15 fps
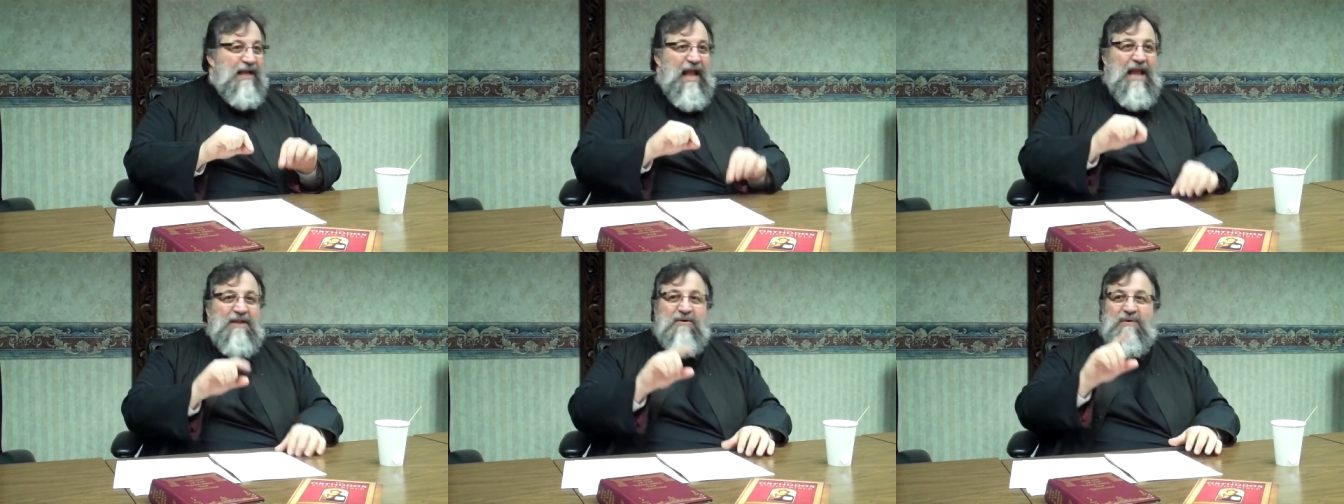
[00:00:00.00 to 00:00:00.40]

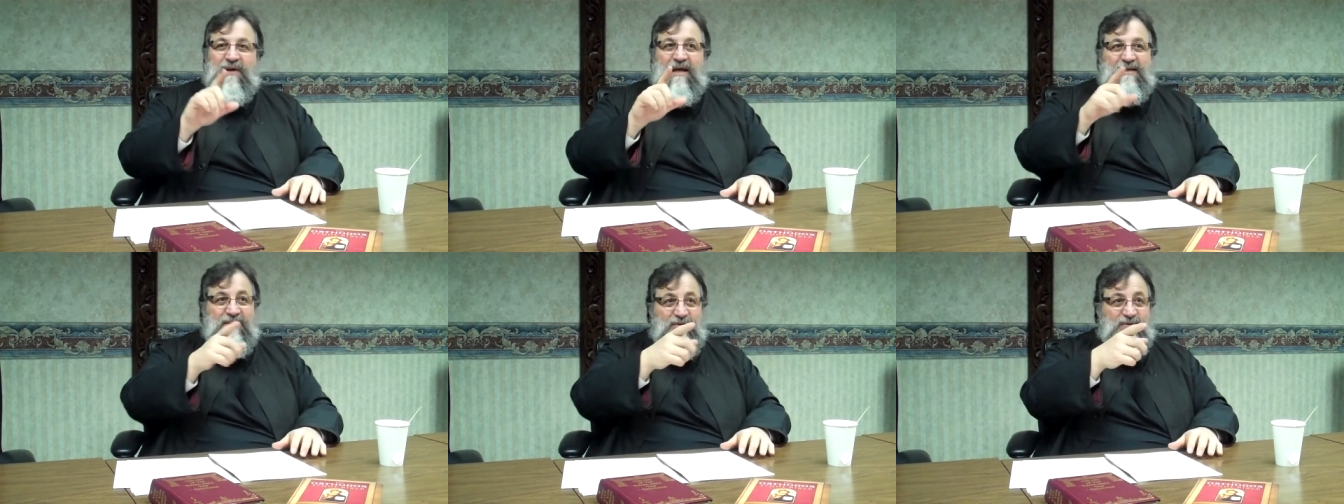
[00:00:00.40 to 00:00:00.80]
and you
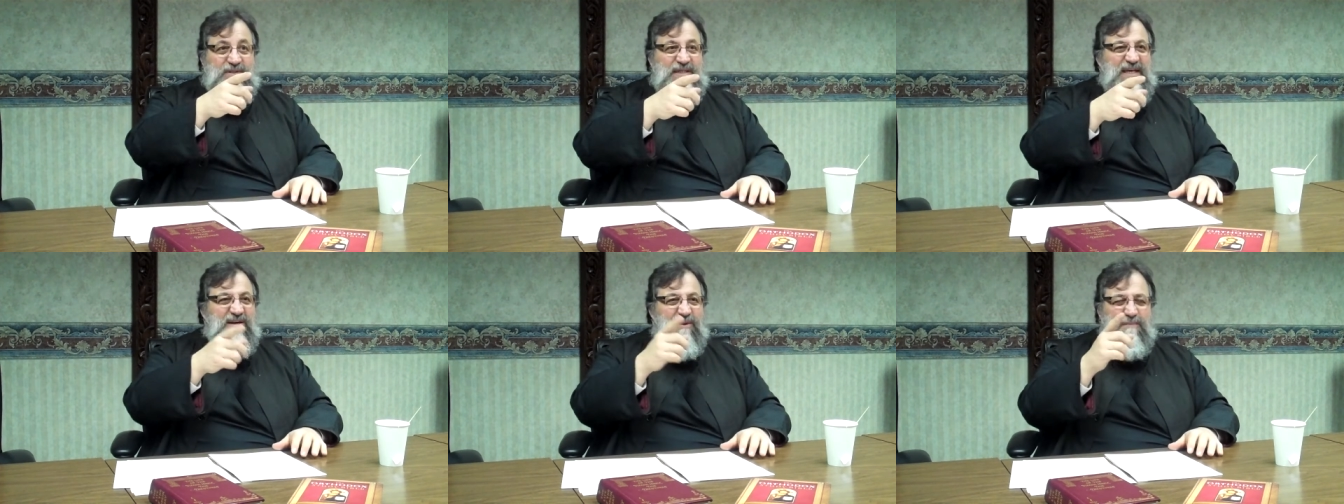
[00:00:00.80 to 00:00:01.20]
uh, you'll
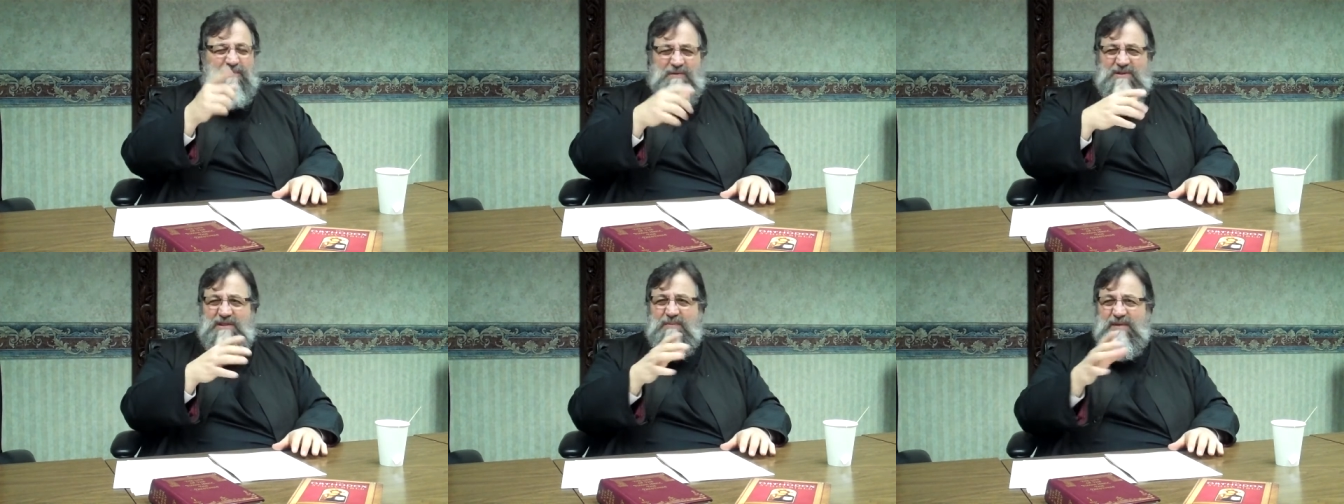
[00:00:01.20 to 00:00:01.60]
see it on,
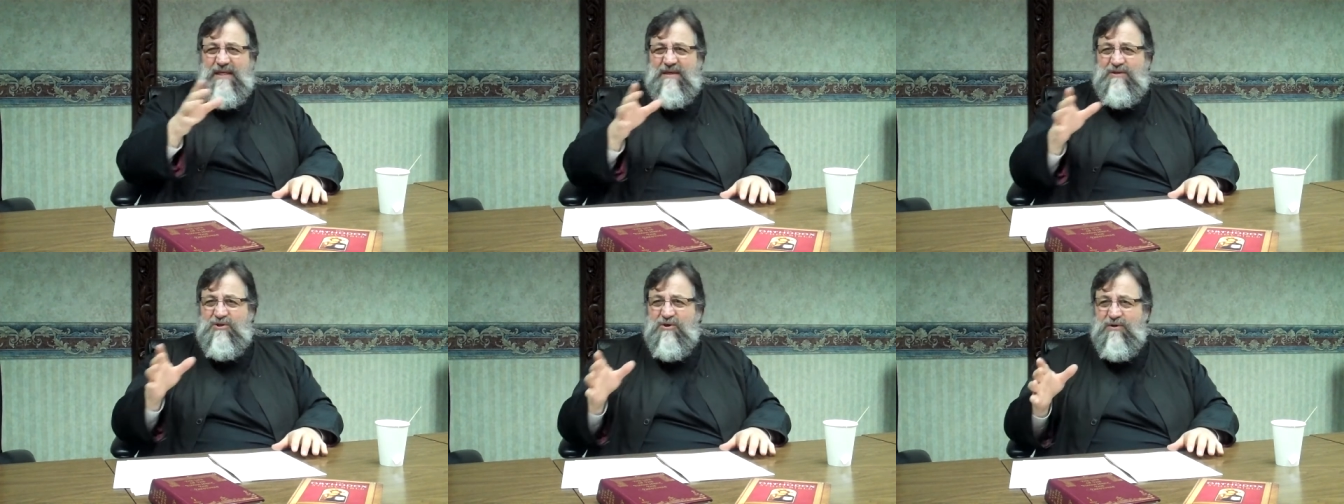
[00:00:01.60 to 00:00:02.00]
on some of
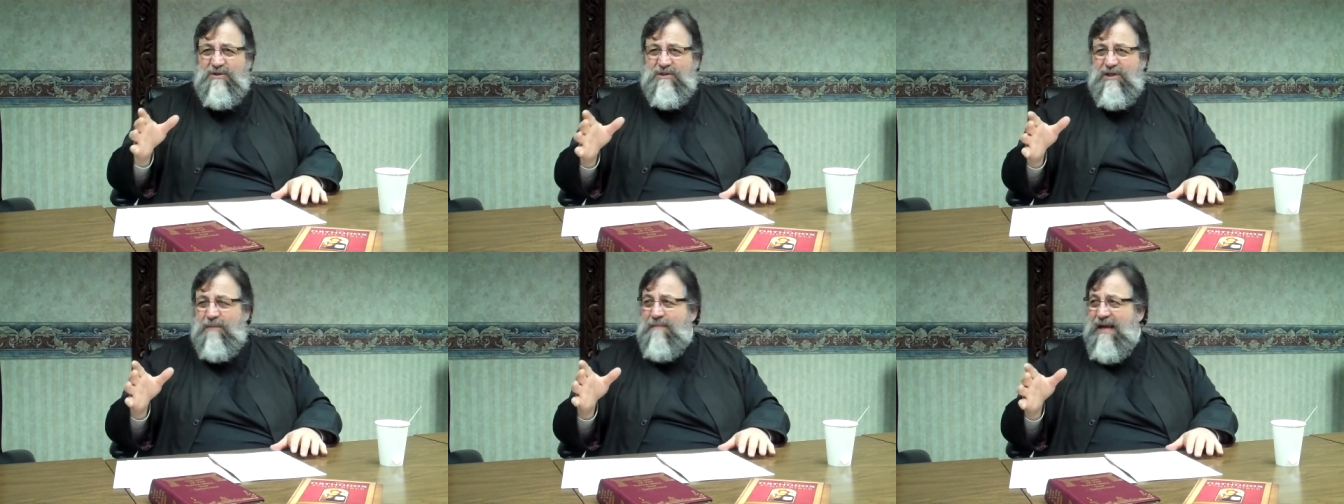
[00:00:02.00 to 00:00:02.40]
the
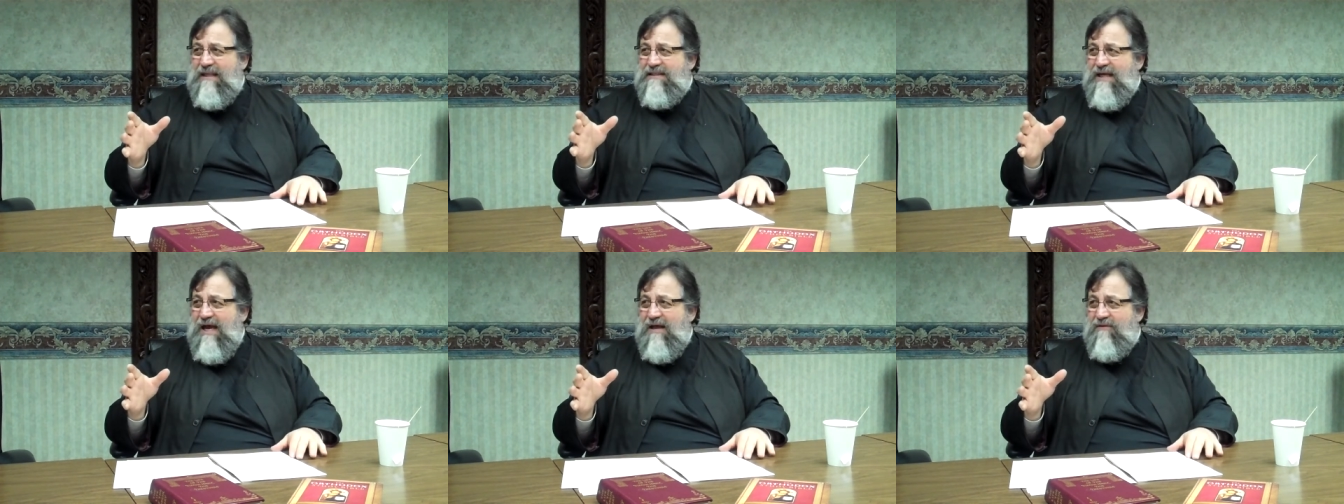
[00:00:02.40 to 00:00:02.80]
churches on
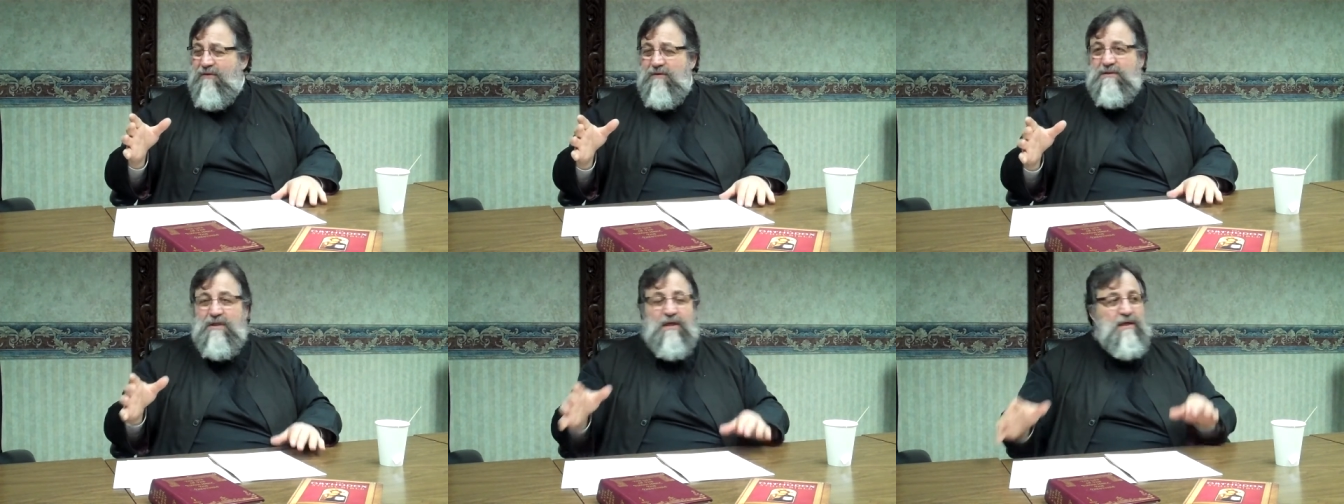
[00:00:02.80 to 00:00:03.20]
Mount
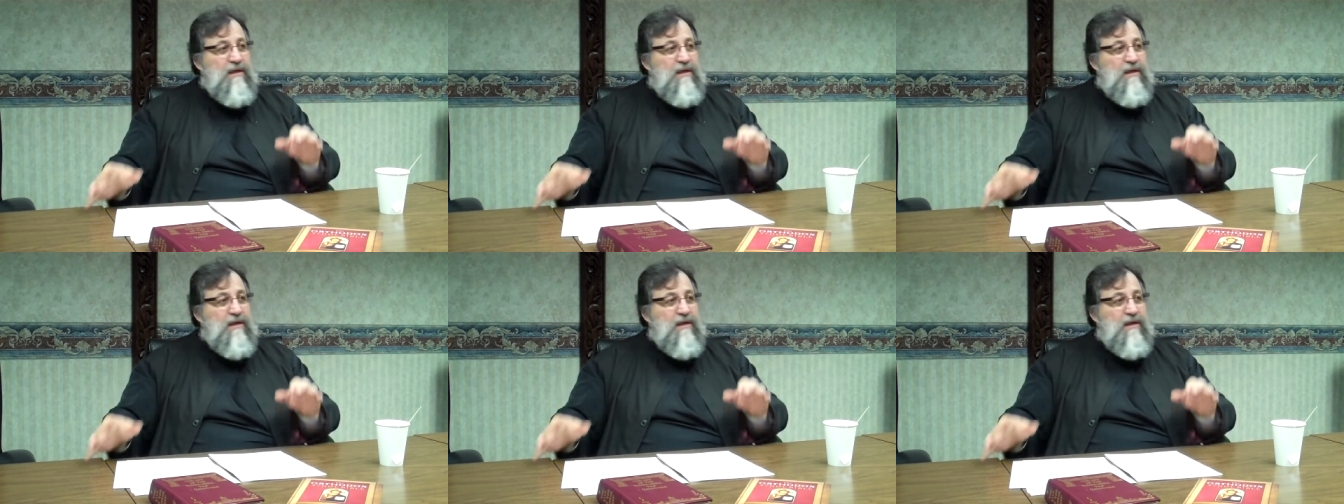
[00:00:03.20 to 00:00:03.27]
Athos.